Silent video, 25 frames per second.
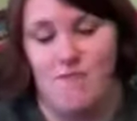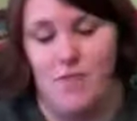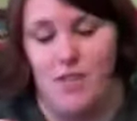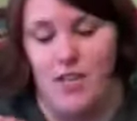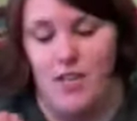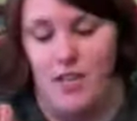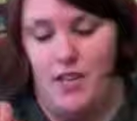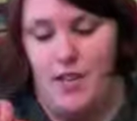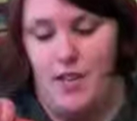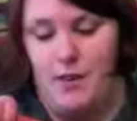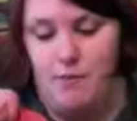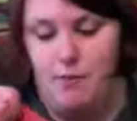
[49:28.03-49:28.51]

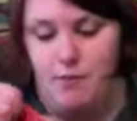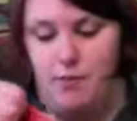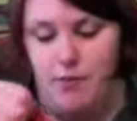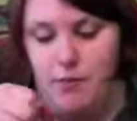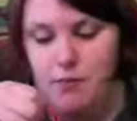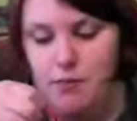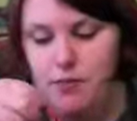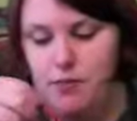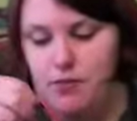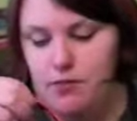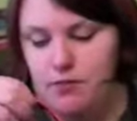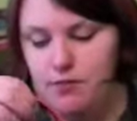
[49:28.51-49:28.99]
Yep,
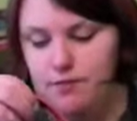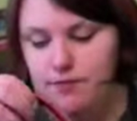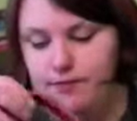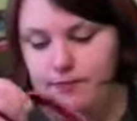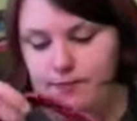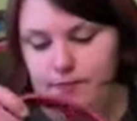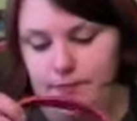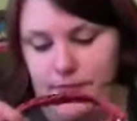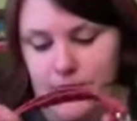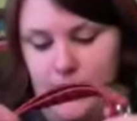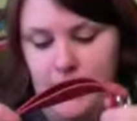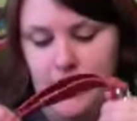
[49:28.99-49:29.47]
people.
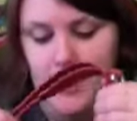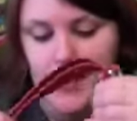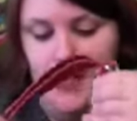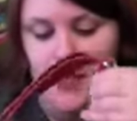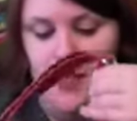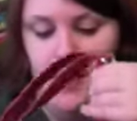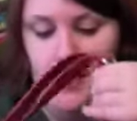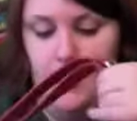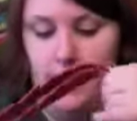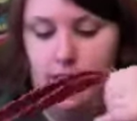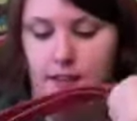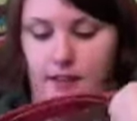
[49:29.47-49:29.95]

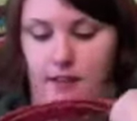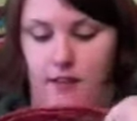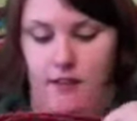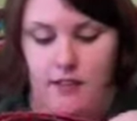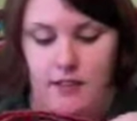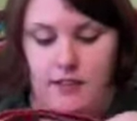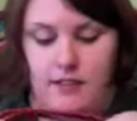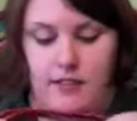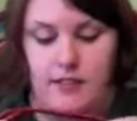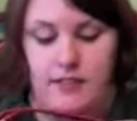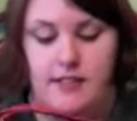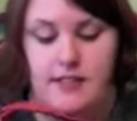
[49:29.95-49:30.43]

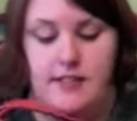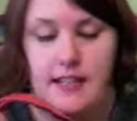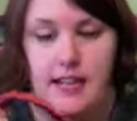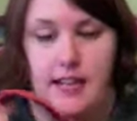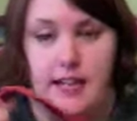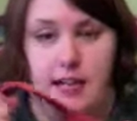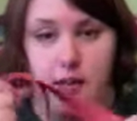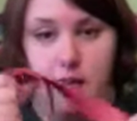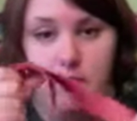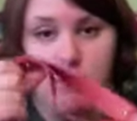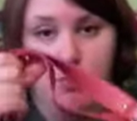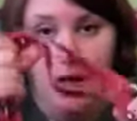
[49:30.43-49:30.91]
It's a
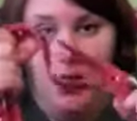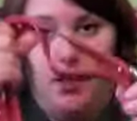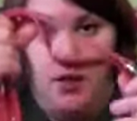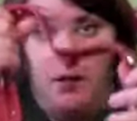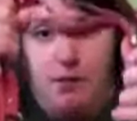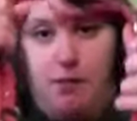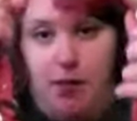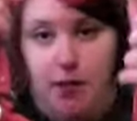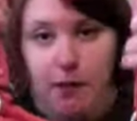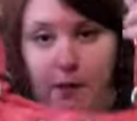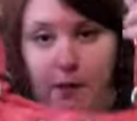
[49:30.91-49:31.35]
Dana Buckman